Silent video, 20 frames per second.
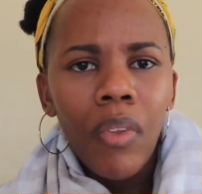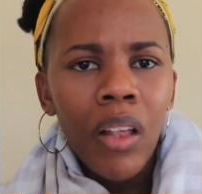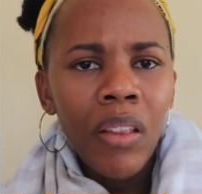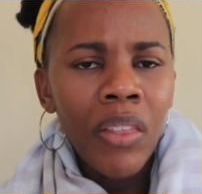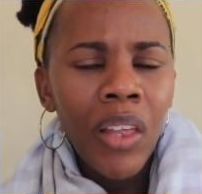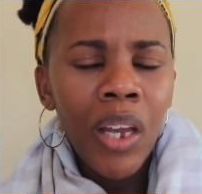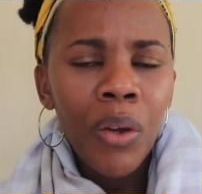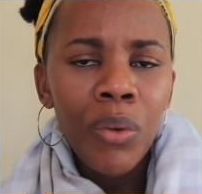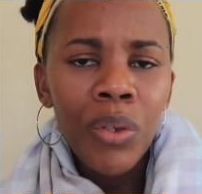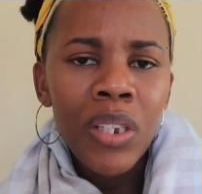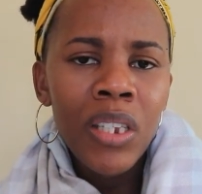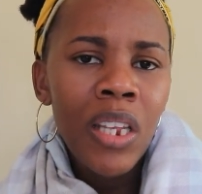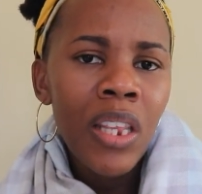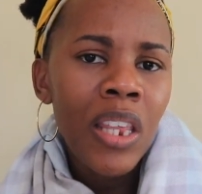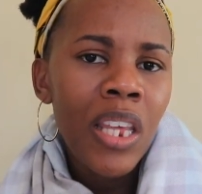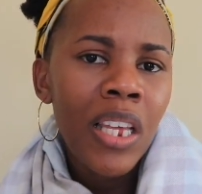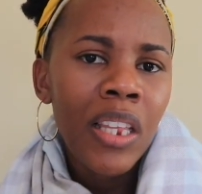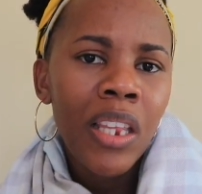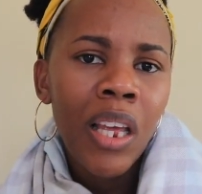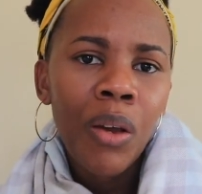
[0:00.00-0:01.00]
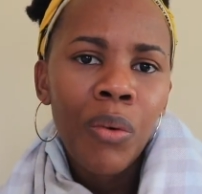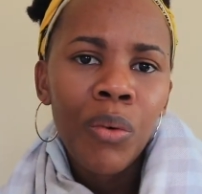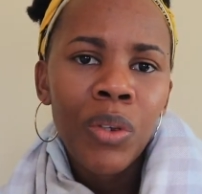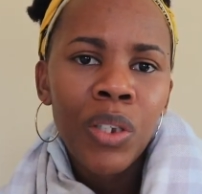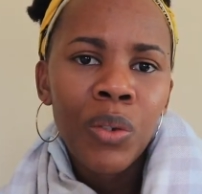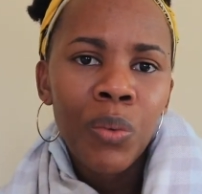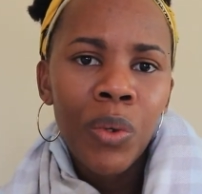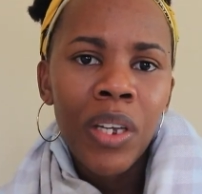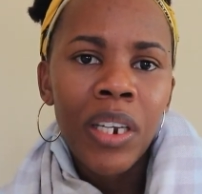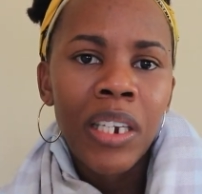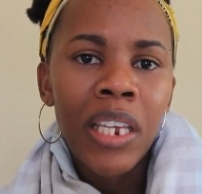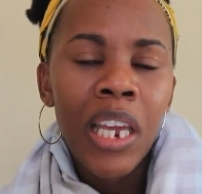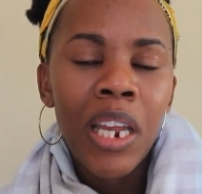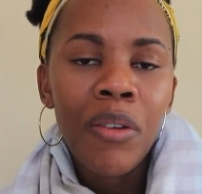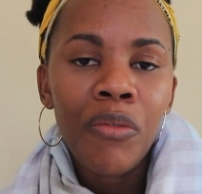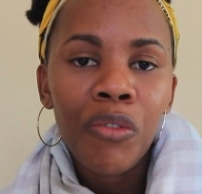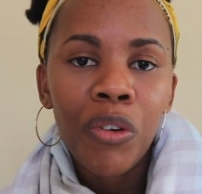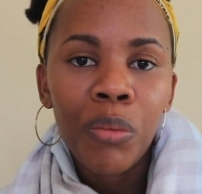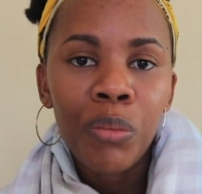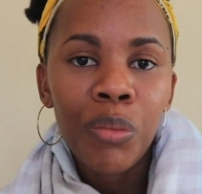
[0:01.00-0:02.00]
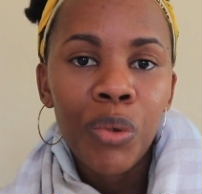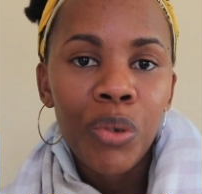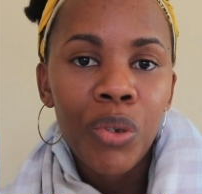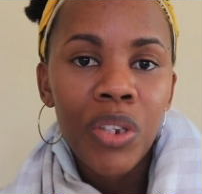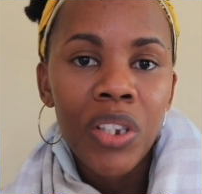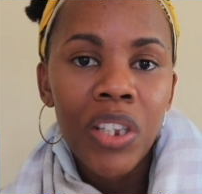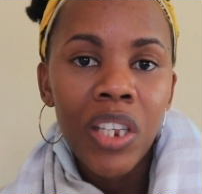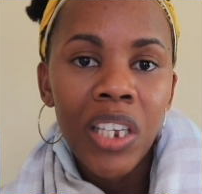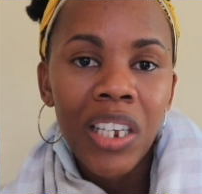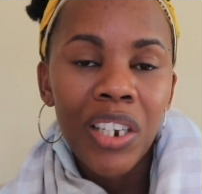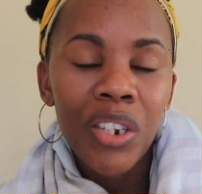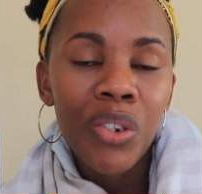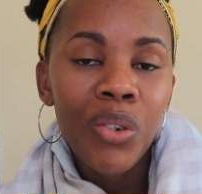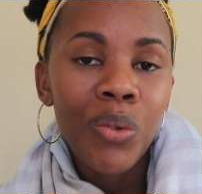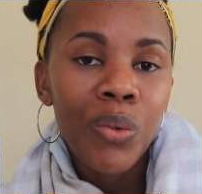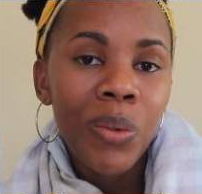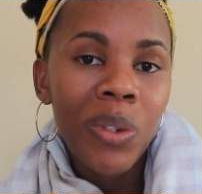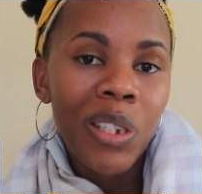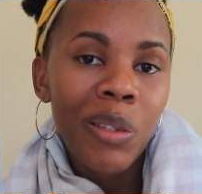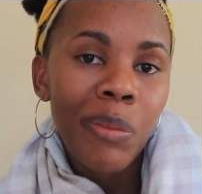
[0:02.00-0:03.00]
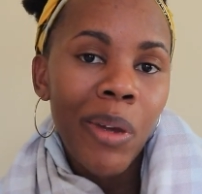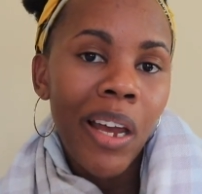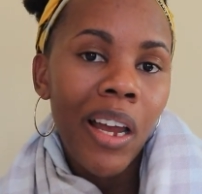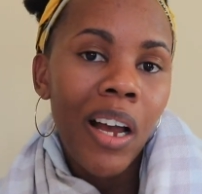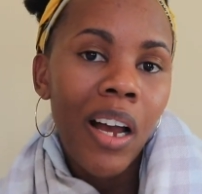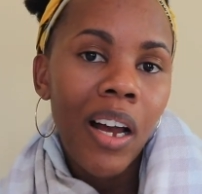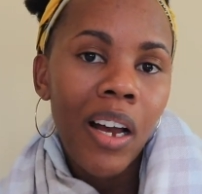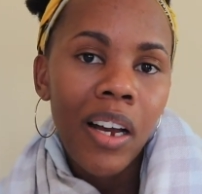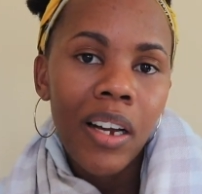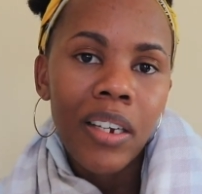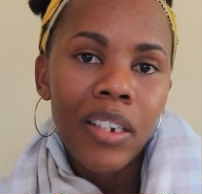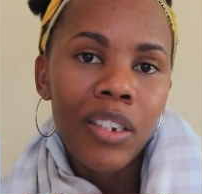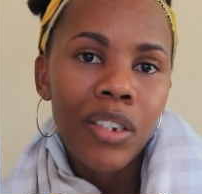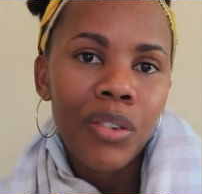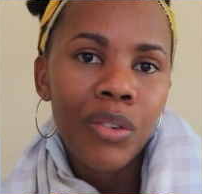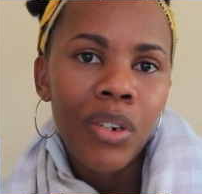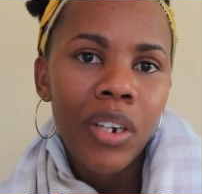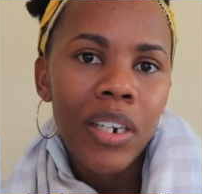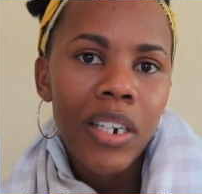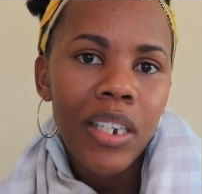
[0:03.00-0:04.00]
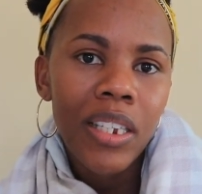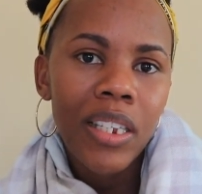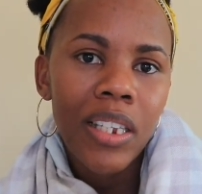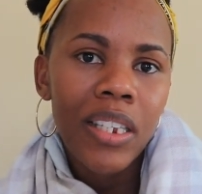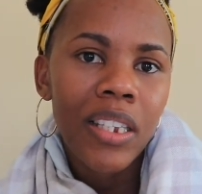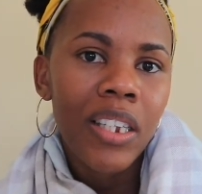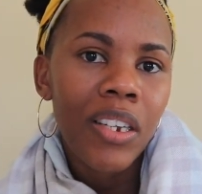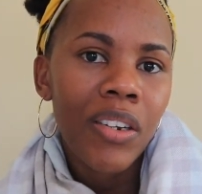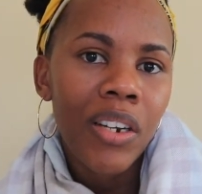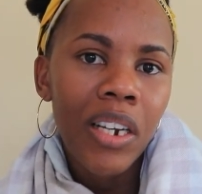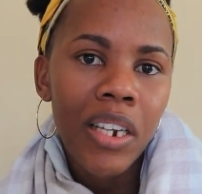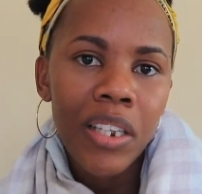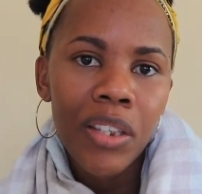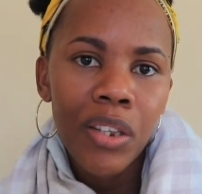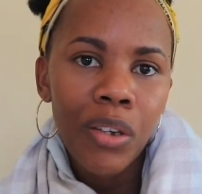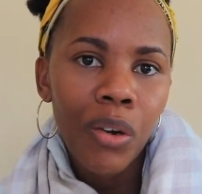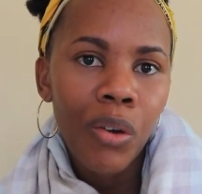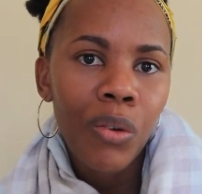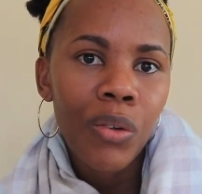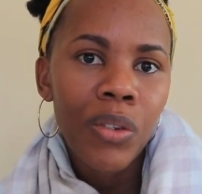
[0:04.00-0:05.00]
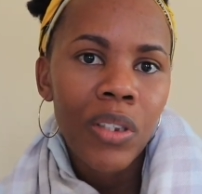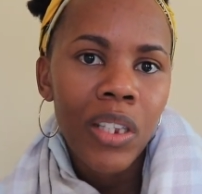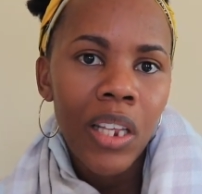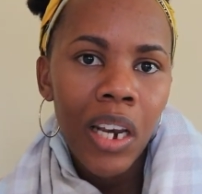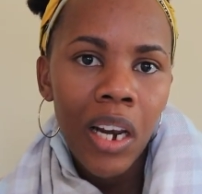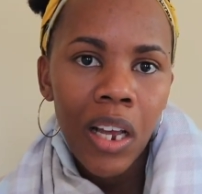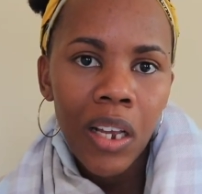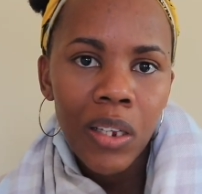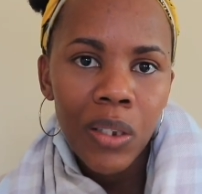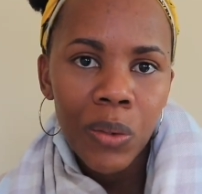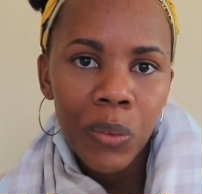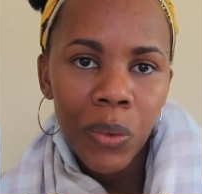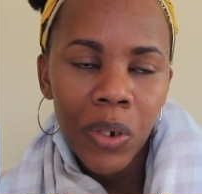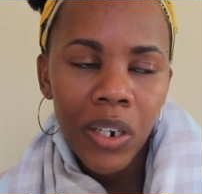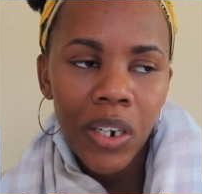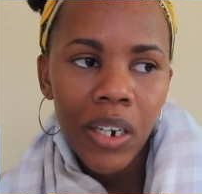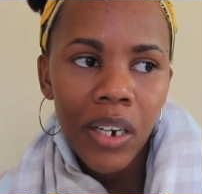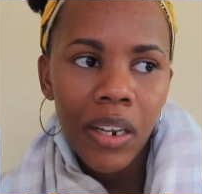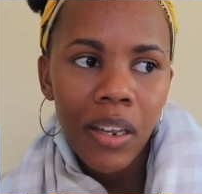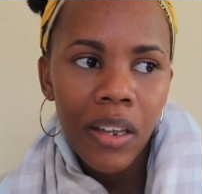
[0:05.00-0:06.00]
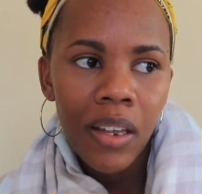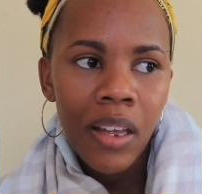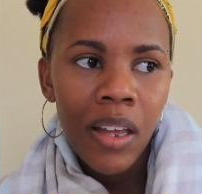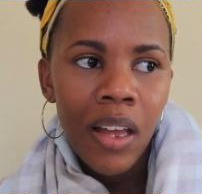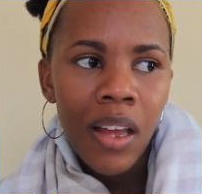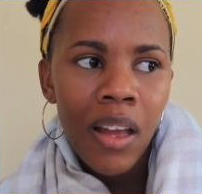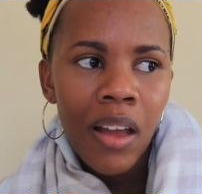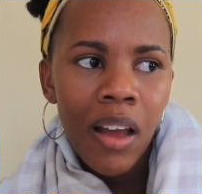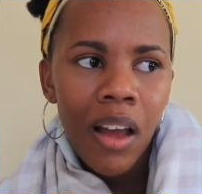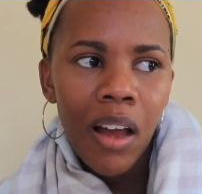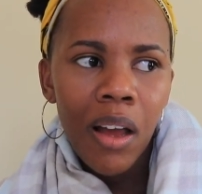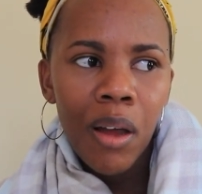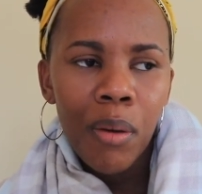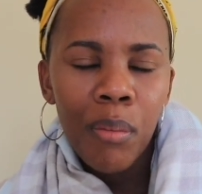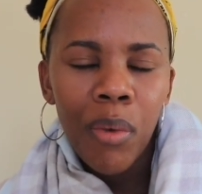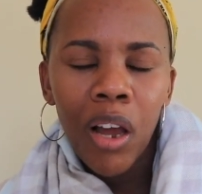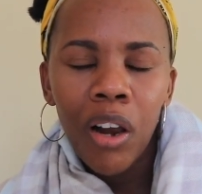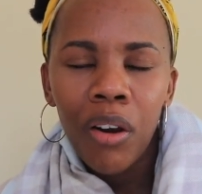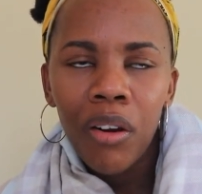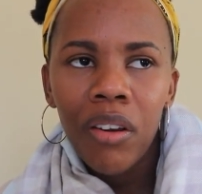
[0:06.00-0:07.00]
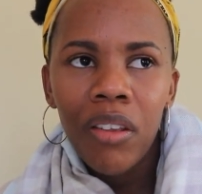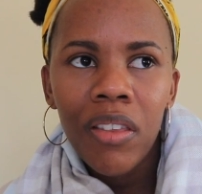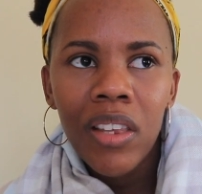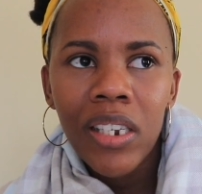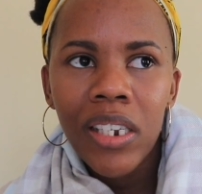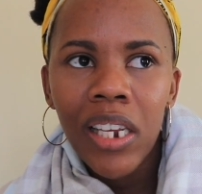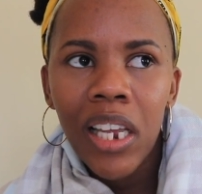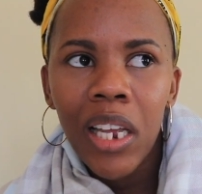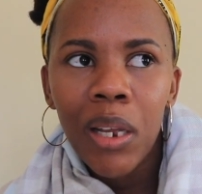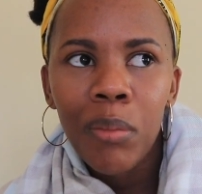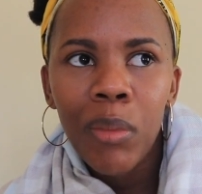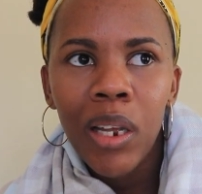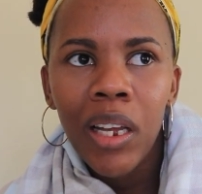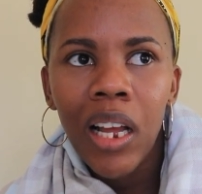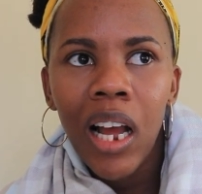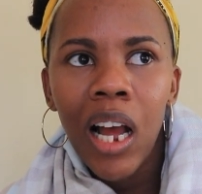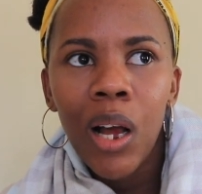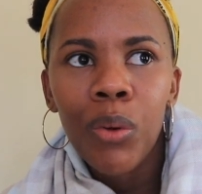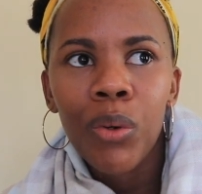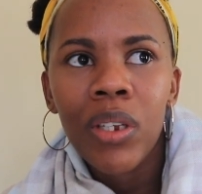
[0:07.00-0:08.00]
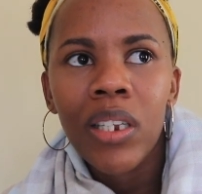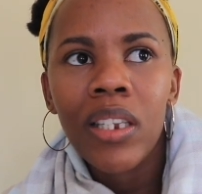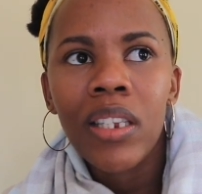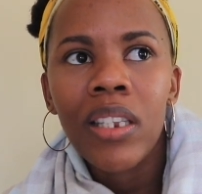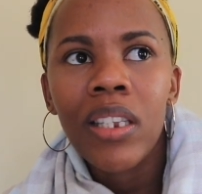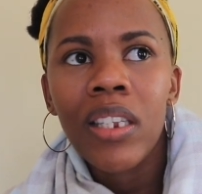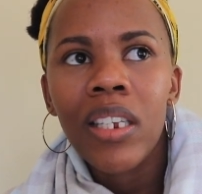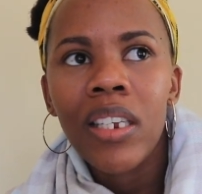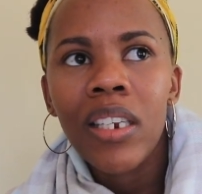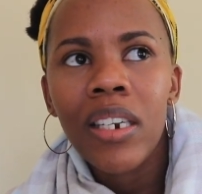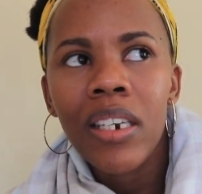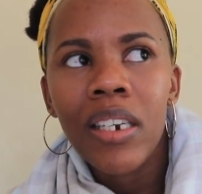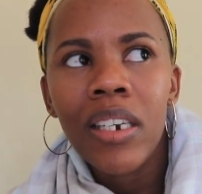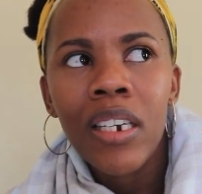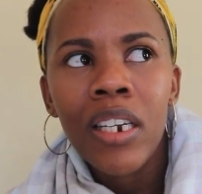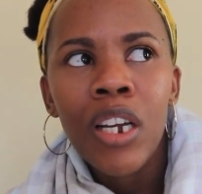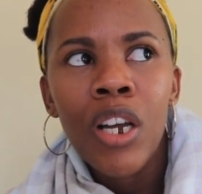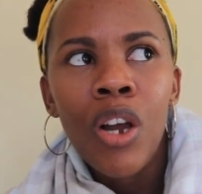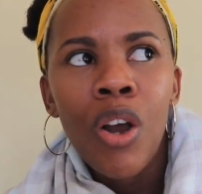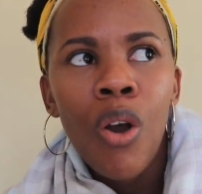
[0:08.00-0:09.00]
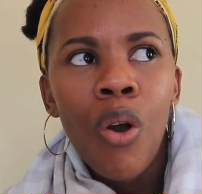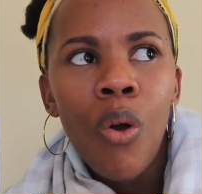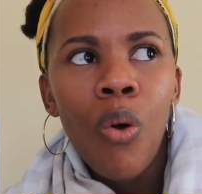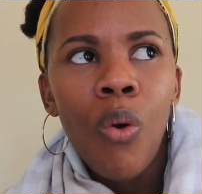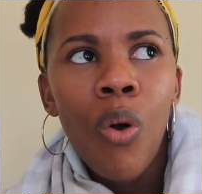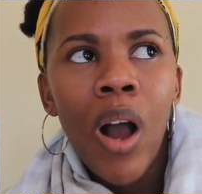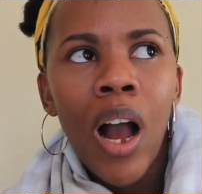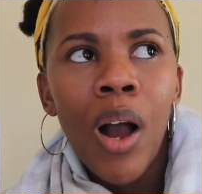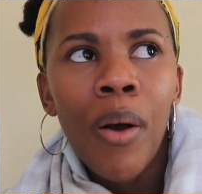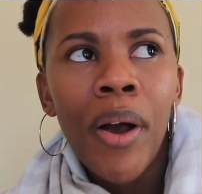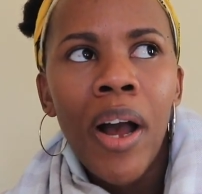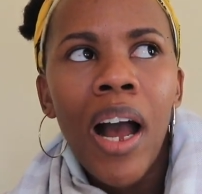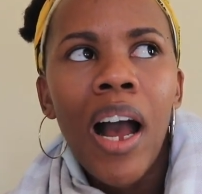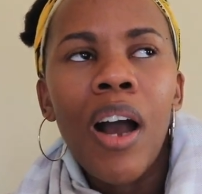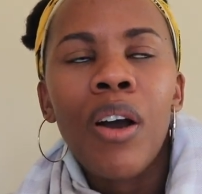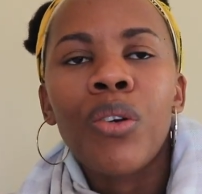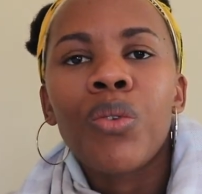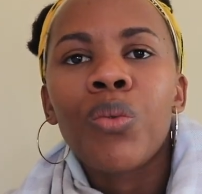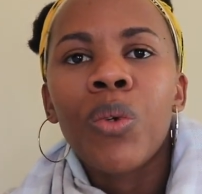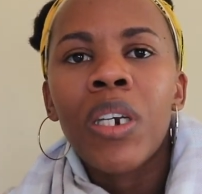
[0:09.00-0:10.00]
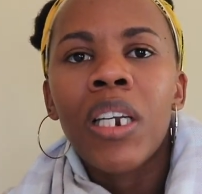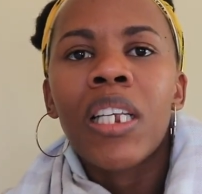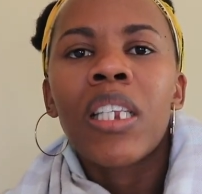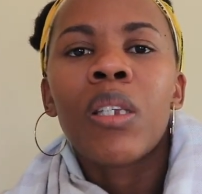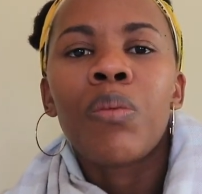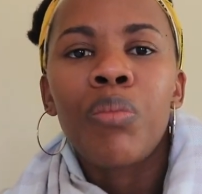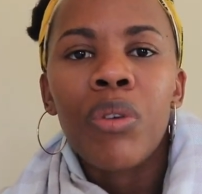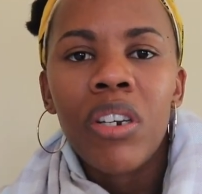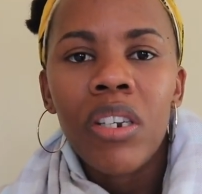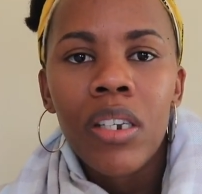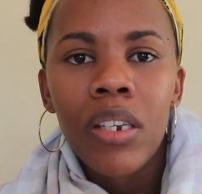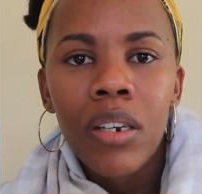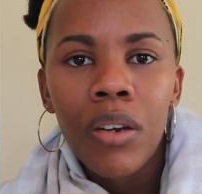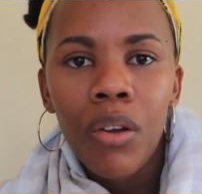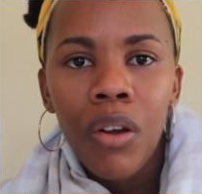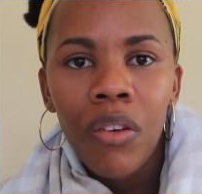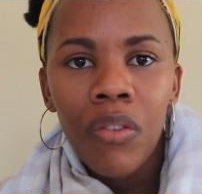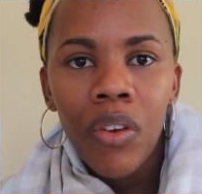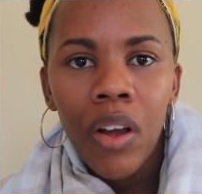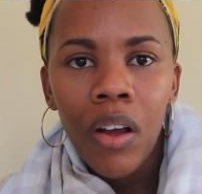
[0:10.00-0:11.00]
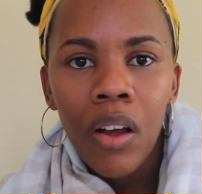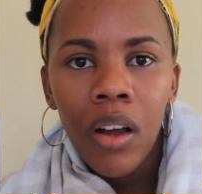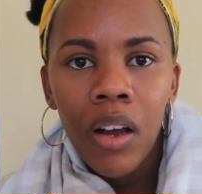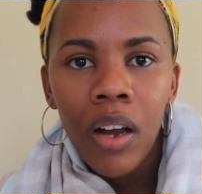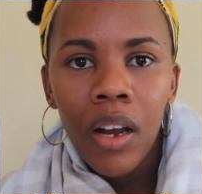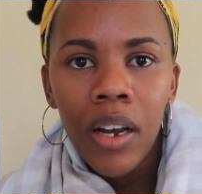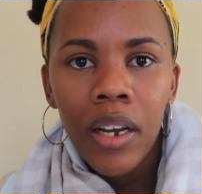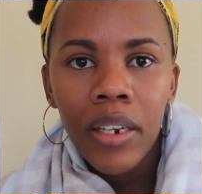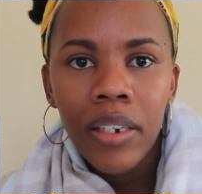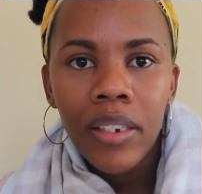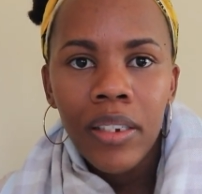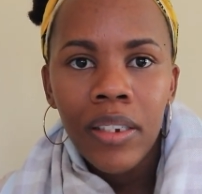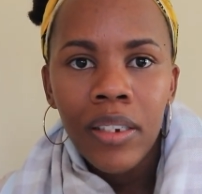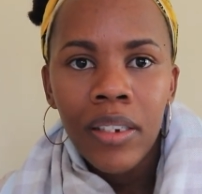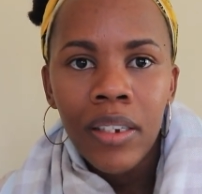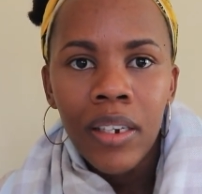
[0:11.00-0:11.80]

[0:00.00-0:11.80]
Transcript: that was the thing. That was where it came from, because the issue was my heart, not necessarily the clothes that I was wearing. A lot of the time, like, our sin or our outward expression of our heart